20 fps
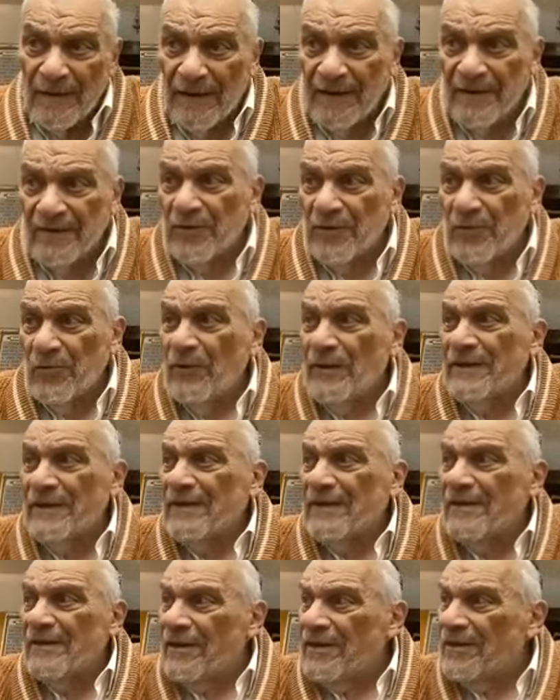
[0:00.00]
as to what
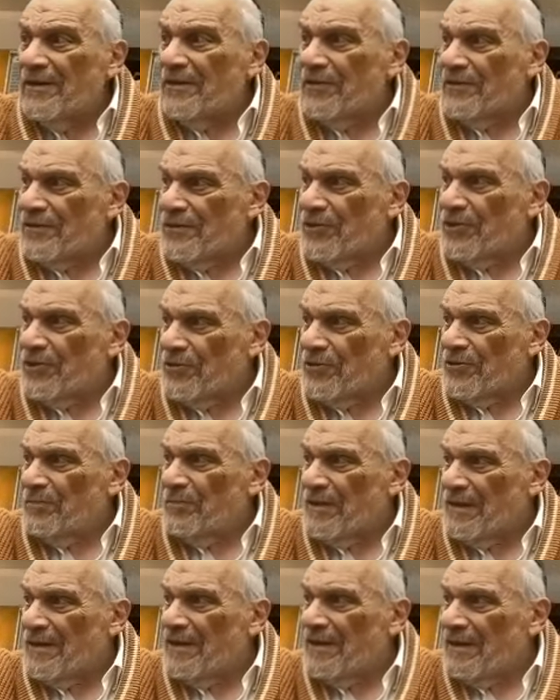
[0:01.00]
year should
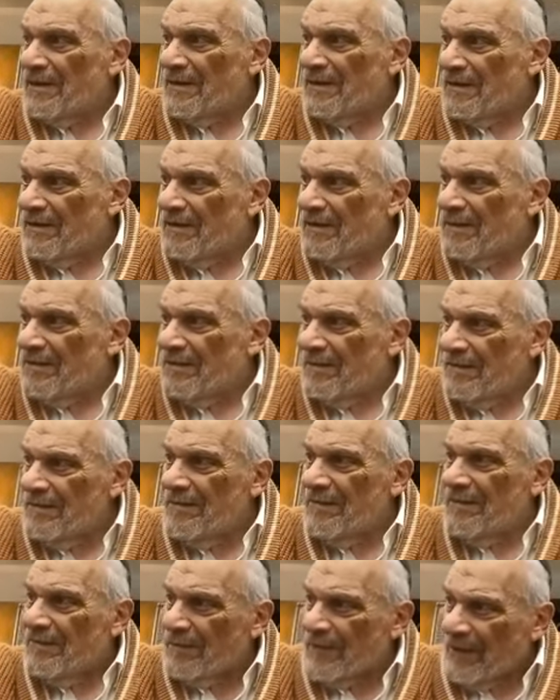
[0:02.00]
be.
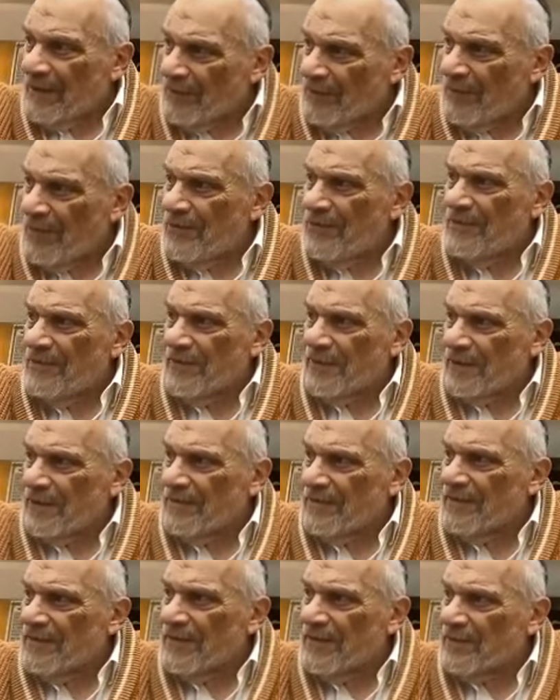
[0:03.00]
That most
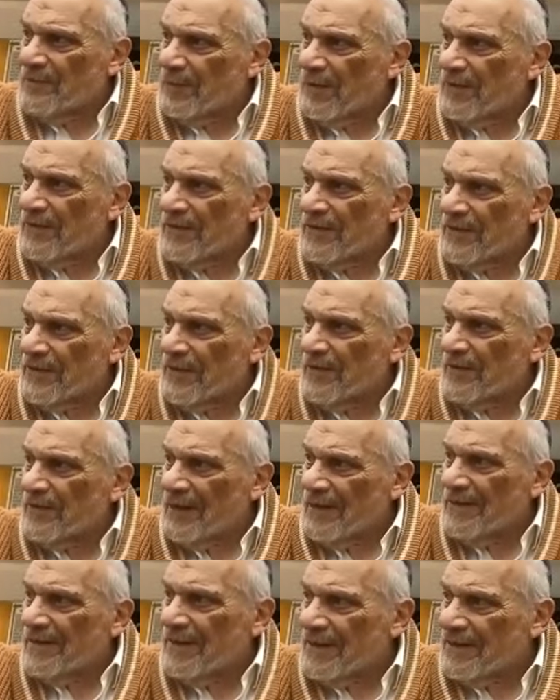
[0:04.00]
of the poskim
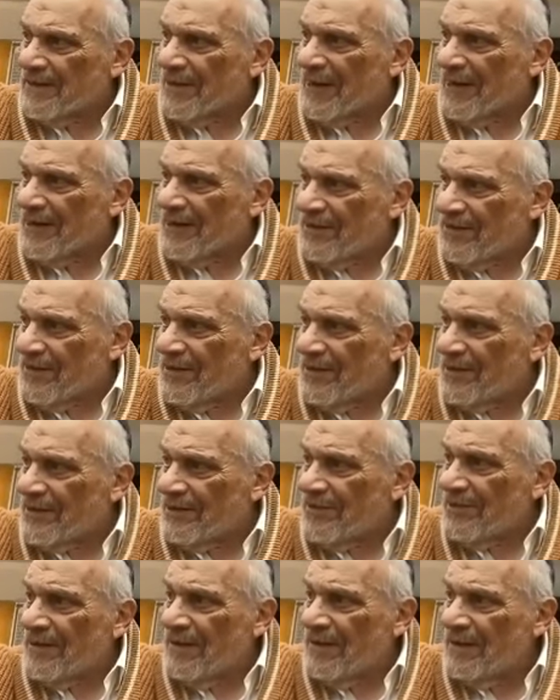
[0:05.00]
held that
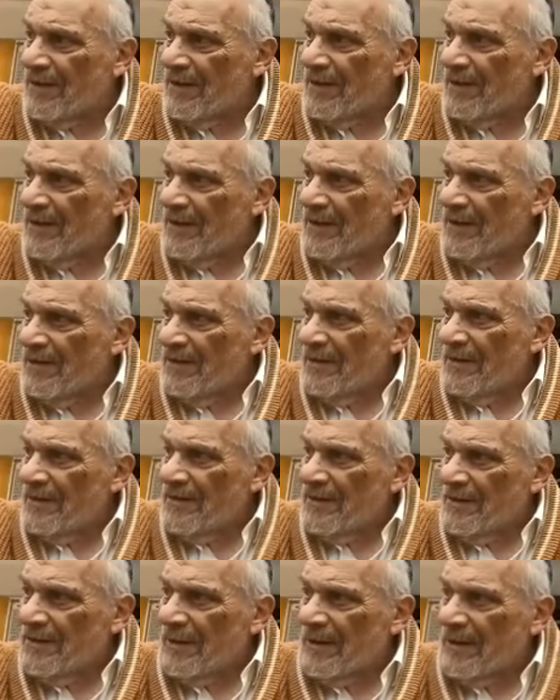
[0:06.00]
year
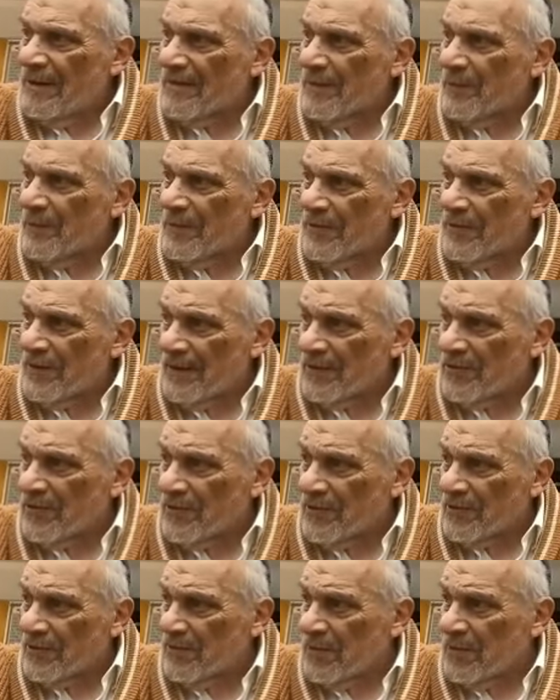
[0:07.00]
had the
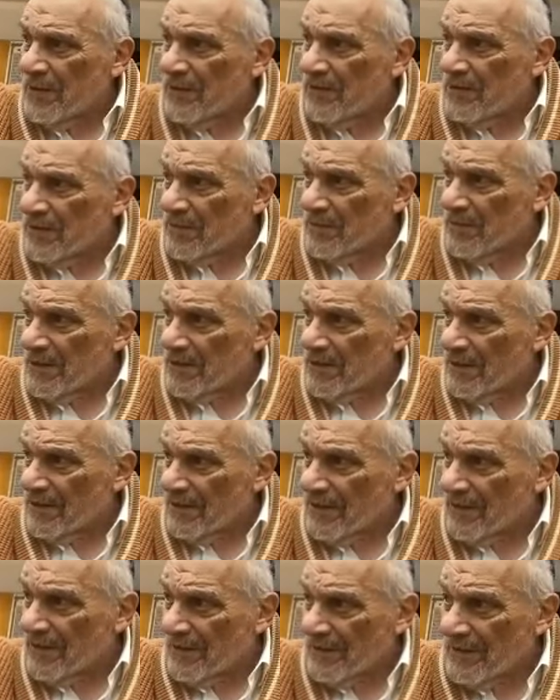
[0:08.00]
potential to be the
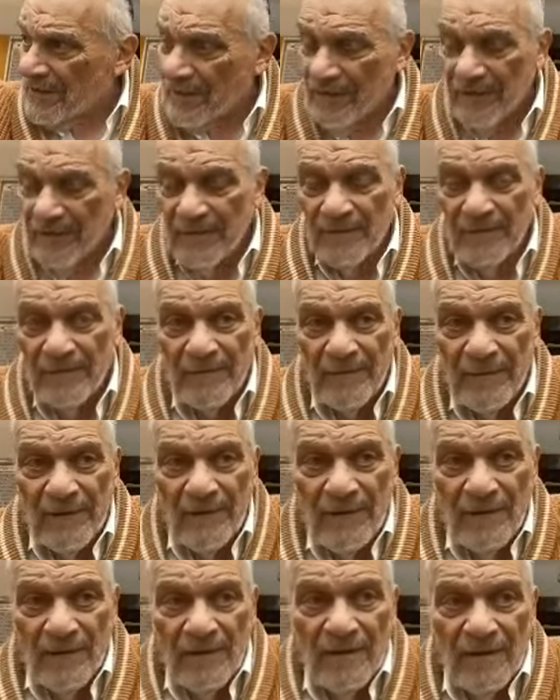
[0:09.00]
Shemitah year.
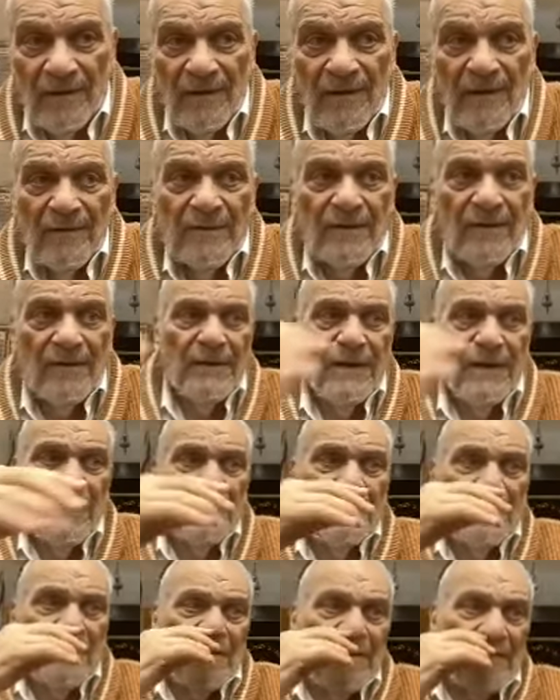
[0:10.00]
So in
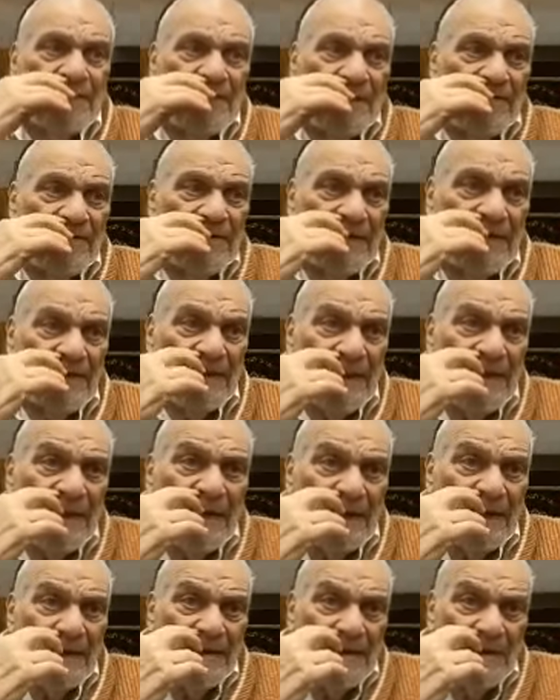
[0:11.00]

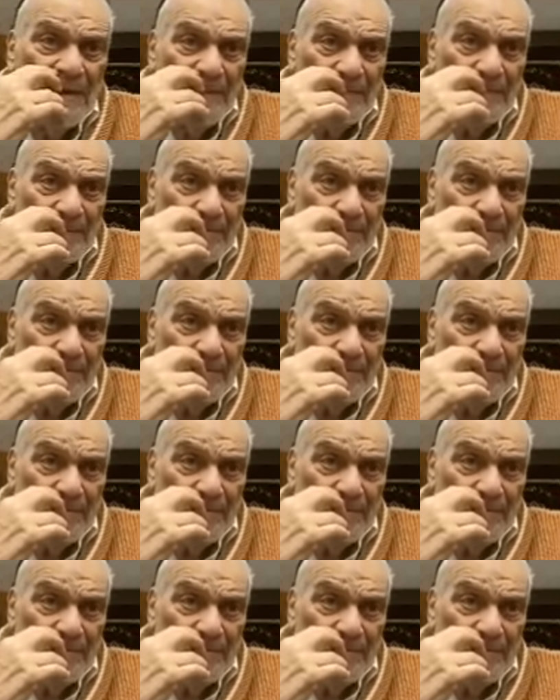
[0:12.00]
1879,